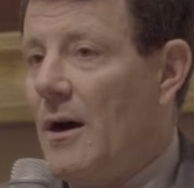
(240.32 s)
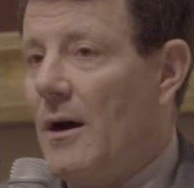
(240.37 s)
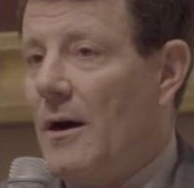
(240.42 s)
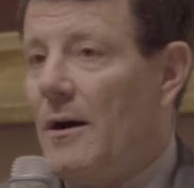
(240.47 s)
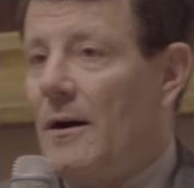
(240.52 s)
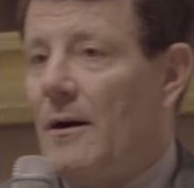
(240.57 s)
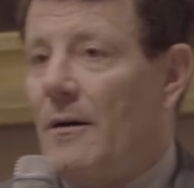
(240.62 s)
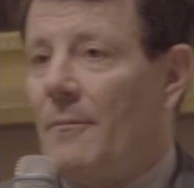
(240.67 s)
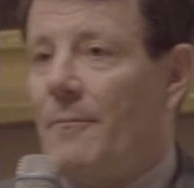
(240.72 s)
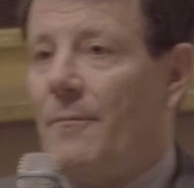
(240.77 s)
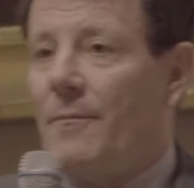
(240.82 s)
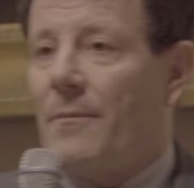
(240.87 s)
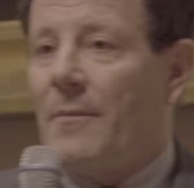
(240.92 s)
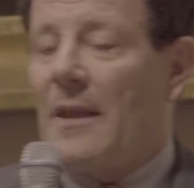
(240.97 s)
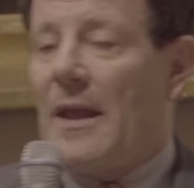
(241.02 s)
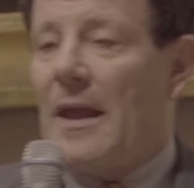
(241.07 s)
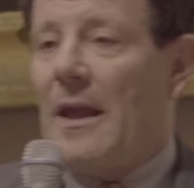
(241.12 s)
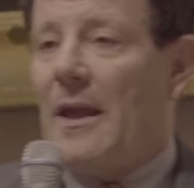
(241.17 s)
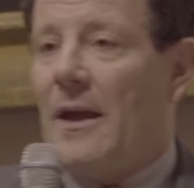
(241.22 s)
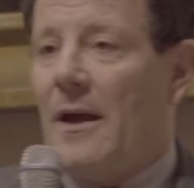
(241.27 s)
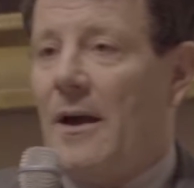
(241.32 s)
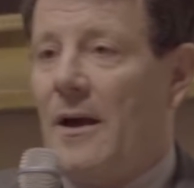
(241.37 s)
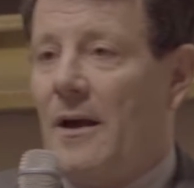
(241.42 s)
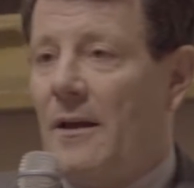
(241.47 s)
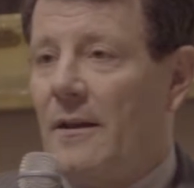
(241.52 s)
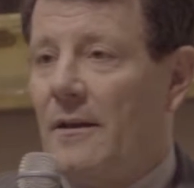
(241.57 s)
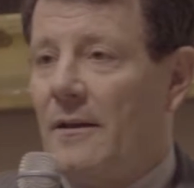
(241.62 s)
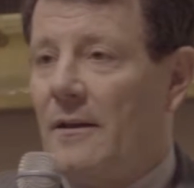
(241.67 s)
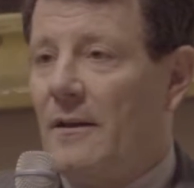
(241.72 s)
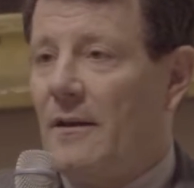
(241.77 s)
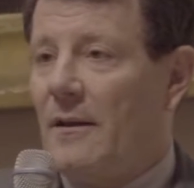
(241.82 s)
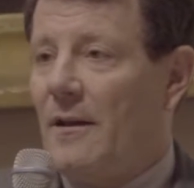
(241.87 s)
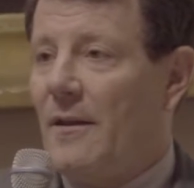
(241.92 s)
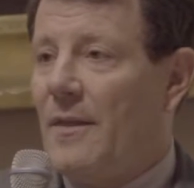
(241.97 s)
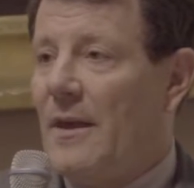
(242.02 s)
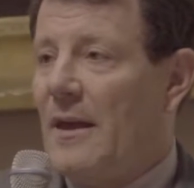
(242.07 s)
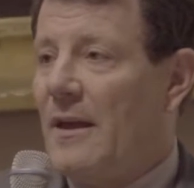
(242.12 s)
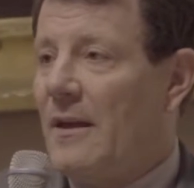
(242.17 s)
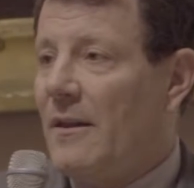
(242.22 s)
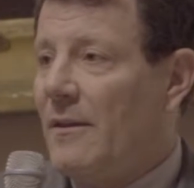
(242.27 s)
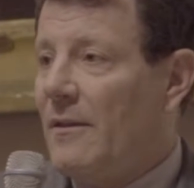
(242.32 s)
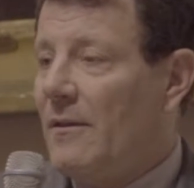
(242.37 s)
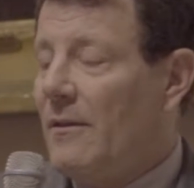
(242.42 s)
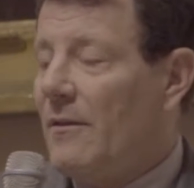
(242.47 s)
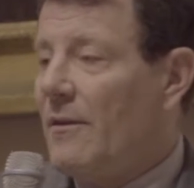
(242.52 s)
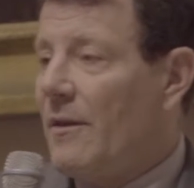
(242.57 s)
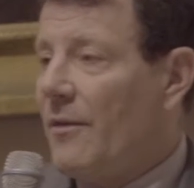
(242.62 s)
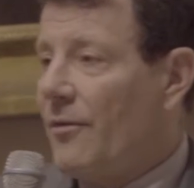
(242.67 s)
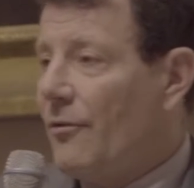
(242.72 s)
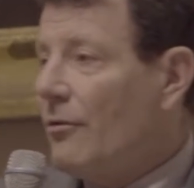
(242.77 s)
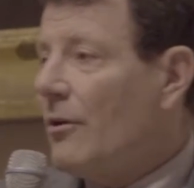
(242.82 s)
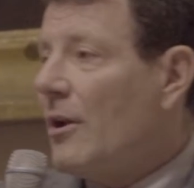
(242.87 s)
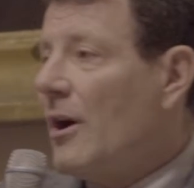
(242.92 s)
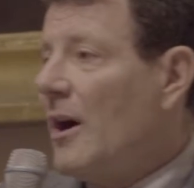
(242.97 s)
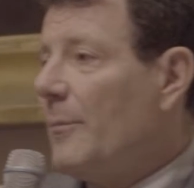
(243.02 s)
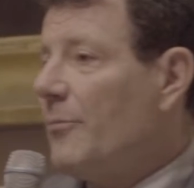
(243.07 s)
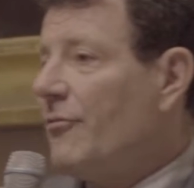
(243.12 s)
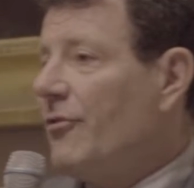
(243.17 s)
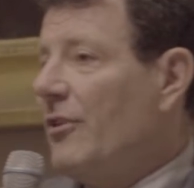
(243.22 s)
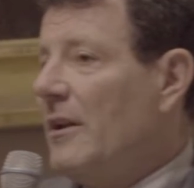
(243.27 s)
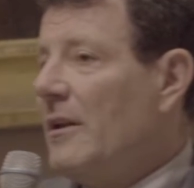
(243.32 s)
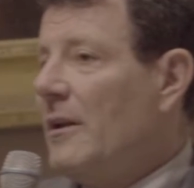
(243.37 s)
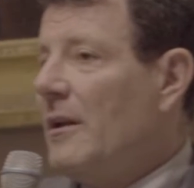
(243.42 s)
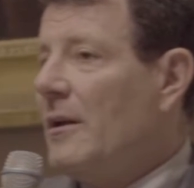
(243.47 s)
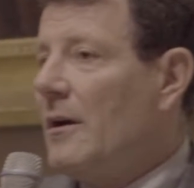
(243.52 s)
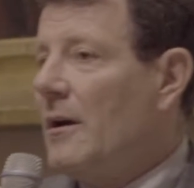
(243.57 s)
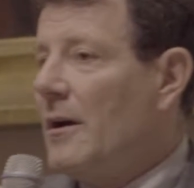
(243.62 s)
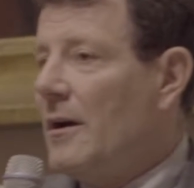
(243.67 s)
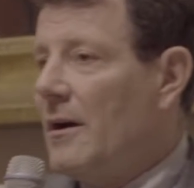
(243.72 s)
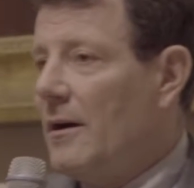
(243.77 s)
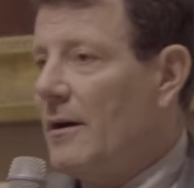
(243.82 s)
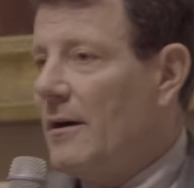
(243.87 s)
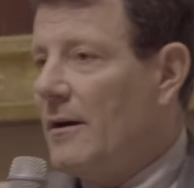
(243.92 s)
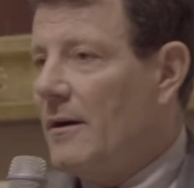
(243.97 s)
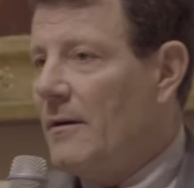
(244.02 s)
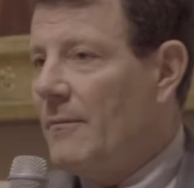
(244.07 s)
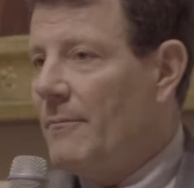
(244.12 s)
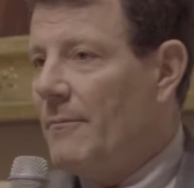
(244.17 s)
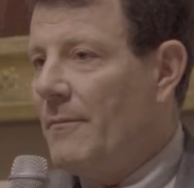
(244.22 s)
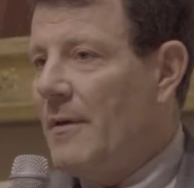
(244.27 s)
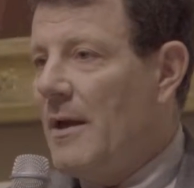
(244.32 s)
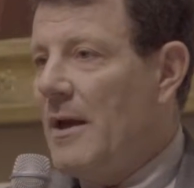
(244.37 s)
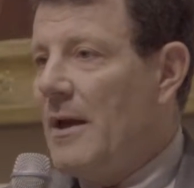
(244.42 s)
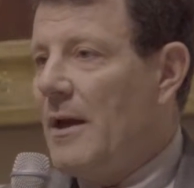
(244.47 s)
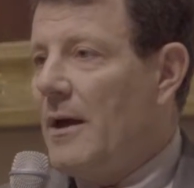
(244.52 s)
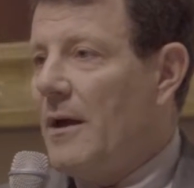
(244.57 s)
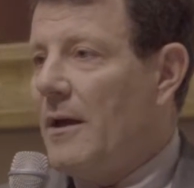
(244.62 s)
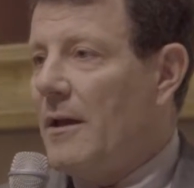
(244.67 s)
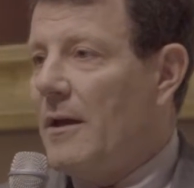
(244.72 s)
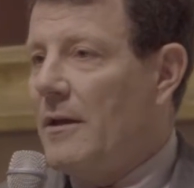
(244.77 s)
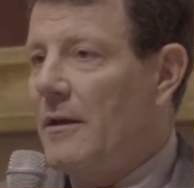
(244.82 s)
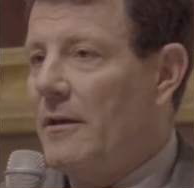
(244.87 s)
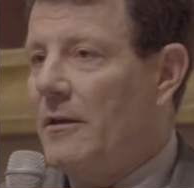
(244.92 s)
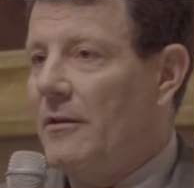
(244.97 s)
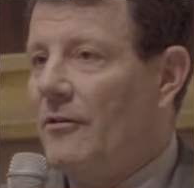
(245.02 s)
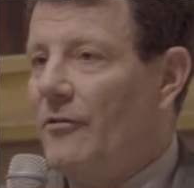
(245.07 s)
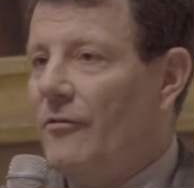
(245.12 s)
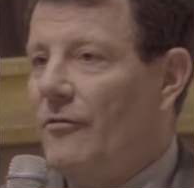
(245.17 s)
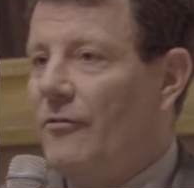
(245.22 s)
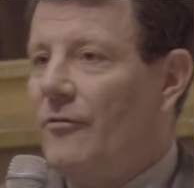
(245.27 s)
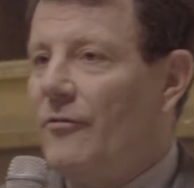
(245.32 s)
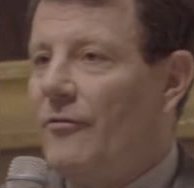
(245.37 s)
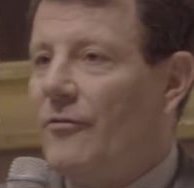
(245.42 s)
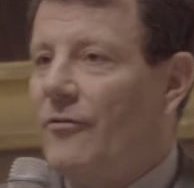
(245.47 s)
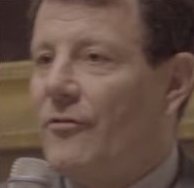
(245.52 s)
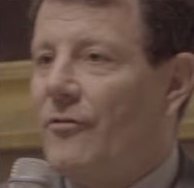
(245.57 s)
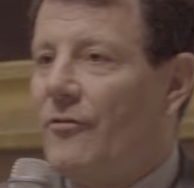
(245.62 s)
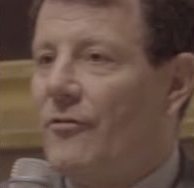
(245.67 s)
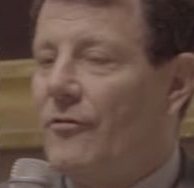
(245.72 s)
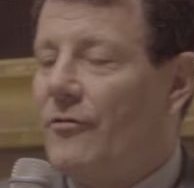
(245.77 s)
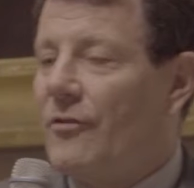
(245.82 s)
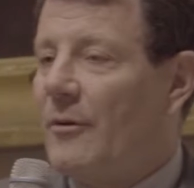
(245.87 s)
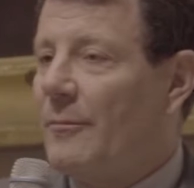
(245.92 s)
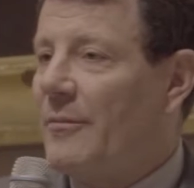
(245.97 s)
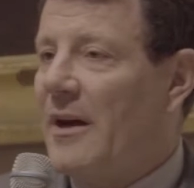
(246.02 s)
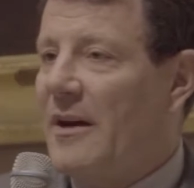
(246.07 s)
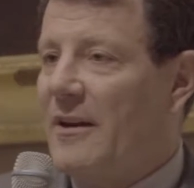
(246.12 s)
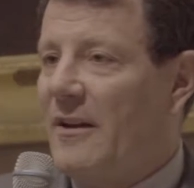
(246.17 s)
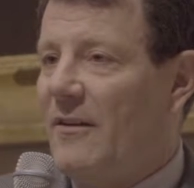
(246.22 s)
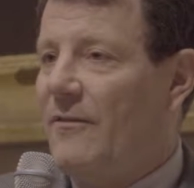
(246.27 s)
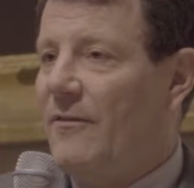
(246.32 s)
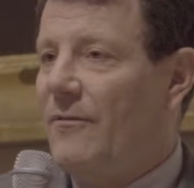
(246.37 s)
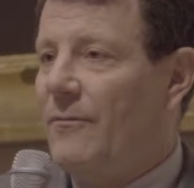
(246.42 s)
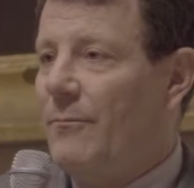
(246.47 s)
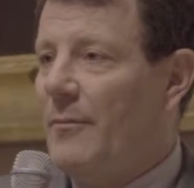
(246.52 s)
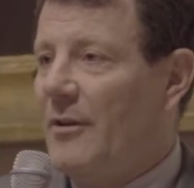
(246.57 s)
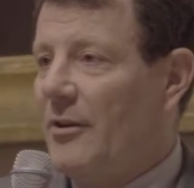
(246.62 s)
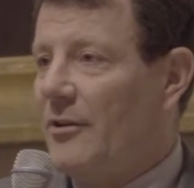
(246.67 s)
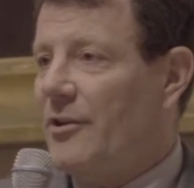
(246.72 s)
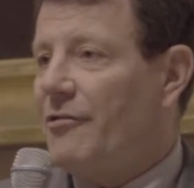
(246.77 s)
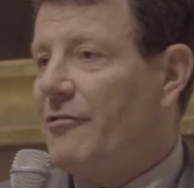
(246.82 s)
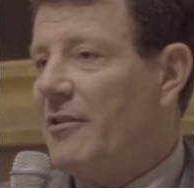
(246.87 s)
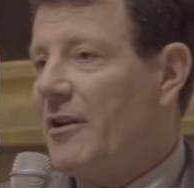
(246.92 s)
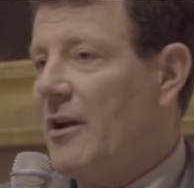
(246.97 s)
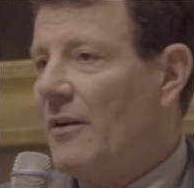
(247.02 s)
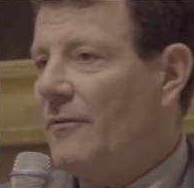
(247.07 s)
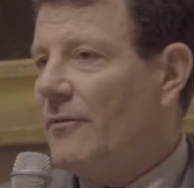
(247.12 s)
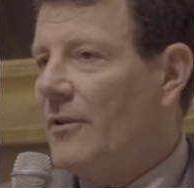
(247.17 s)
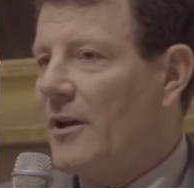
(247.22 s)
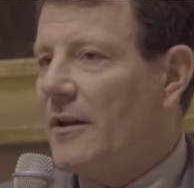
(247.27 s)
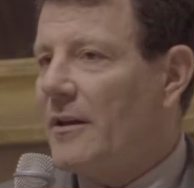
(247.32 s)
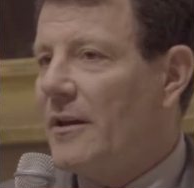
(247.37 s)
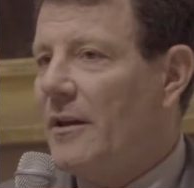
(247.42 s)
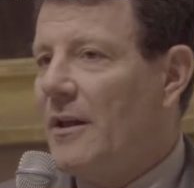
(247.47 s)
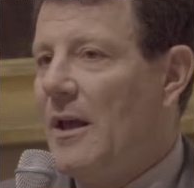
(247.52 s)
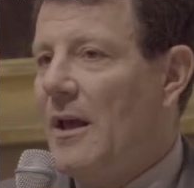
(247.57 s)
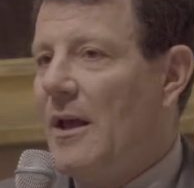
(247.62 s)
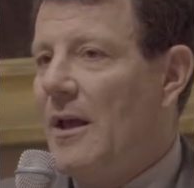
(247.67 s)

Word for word: Um, and then the third option um, is some kind of military conflict.